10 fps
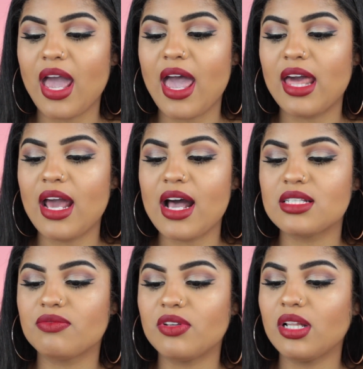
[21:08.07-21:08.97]
And it
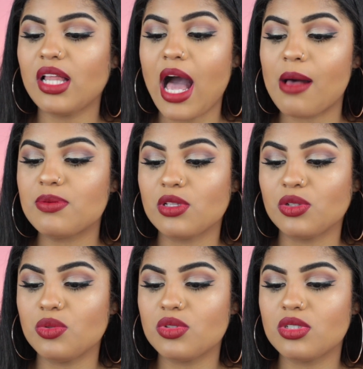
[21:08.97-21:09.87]
has vanilla
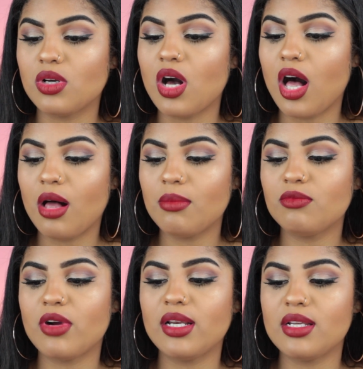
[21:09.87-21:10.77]
absolute to
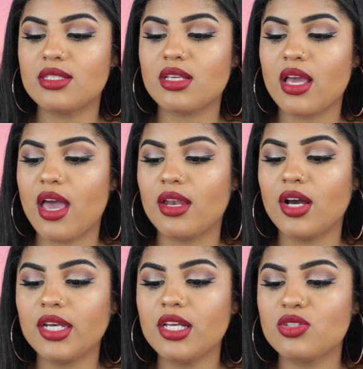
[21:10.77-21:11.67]
calm redness and
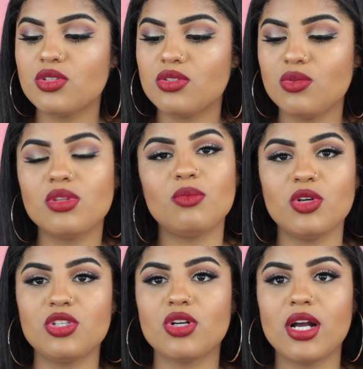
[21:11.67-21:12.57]
honey to soothe and
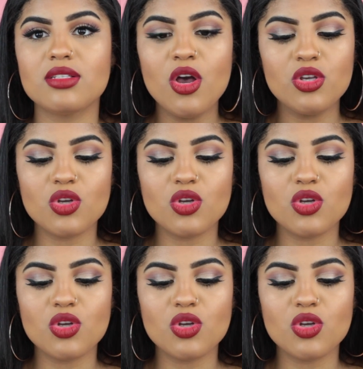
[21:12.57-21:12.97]
moisturize.